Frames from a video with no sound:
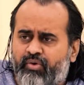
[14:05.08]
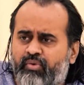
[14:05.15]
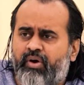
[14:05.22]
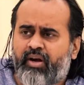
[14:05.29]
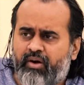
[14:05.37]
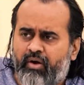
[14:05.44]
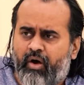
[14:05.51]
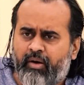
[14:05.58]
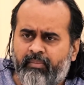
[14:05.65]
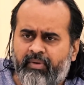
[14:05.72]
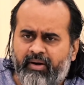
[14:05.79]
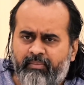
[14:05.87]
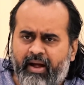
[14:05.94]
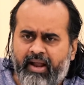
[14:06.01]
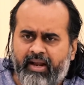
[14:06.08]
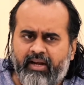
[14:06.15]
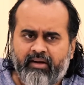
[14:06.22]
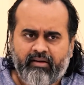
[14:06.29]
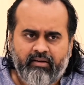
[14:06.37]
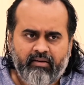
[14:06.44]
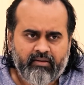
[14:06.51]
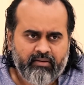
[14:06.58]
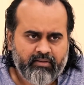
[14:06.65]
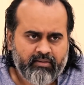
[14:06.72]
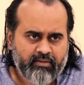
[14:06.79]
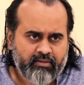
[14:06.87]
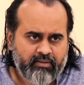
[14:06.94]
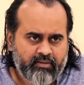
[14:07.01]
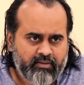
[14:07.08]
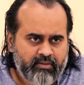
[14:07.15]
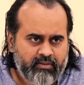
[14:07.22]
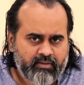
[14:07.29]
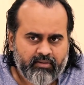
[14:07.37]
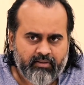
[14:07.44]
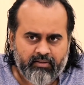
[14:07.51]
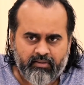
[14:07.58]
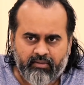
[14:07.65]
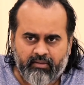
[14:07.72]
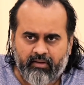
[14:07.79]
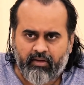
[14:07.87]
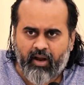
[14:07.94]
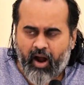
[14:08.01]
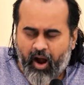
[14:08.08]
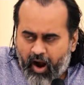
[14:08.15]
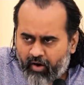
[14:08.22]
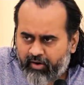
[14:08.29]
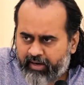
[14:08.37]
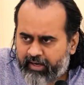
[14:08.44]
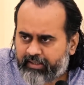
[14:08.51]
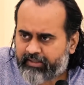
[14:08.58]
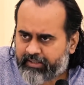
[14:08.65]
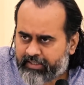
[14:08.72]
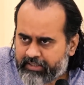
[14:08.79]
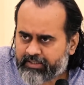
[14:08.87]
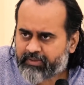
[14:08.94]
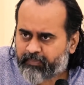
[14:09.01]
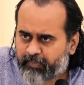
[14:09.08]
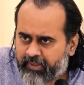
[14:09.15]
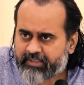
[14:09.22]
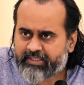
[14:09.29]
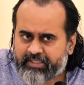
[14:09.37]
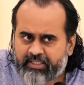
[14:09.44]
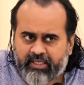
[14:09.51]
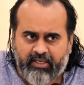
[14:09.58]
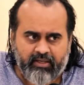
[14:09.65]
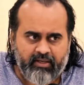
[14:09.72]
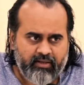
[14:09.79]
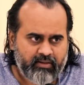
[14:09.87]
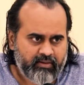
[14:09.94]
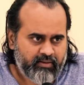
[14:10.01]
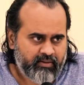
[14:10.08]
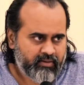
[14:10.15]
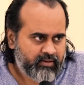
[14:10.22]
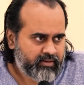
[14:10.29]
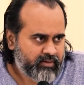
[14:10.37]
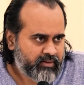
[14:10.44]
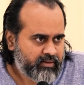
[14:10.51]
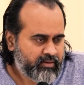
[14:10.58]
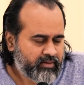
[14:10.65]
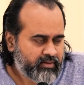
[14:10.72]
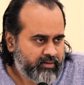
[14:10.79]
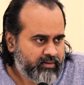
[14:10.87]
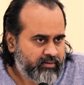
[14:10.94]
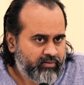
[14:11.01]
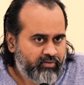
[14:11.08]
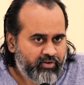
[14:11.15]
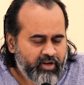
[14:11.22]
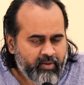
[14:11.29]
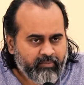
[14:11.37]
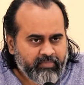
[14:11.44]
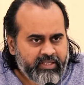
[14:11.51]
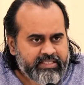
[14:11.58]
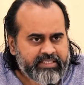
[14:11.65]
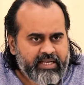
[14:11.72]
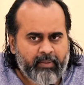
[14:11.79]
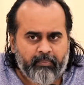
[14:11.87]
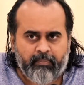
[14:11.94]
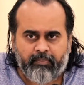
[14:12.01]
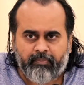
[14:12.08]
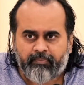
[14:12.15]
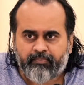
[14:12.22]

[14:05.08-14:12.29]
to a normal mind. How did this person dream this up?